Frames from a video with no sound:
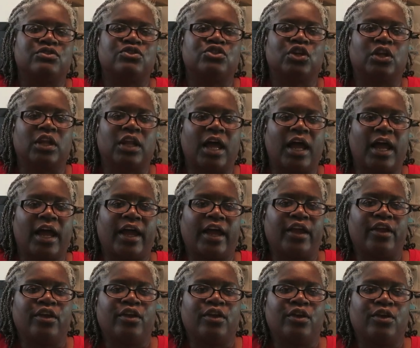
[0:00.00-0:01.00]

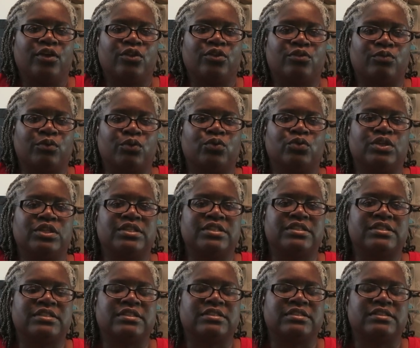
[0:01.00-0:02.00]
July through
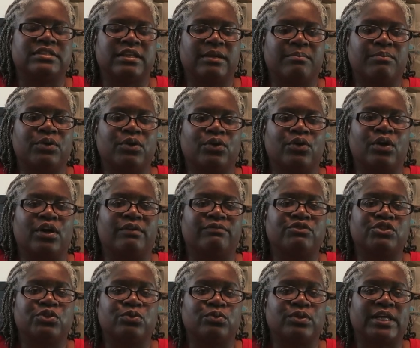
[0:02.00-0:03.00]
December
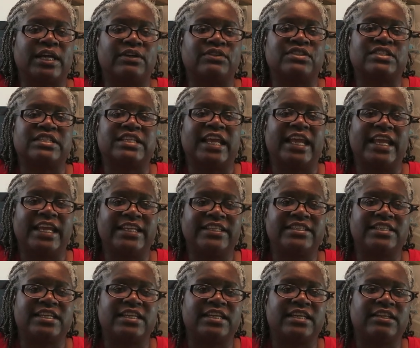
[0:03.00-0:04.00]
of
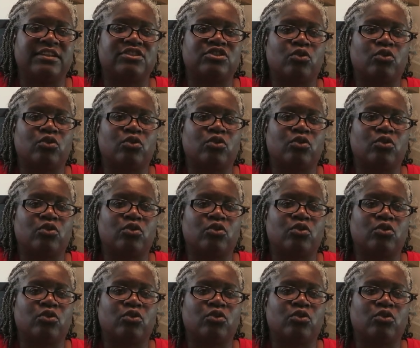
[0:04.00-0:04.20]
2018,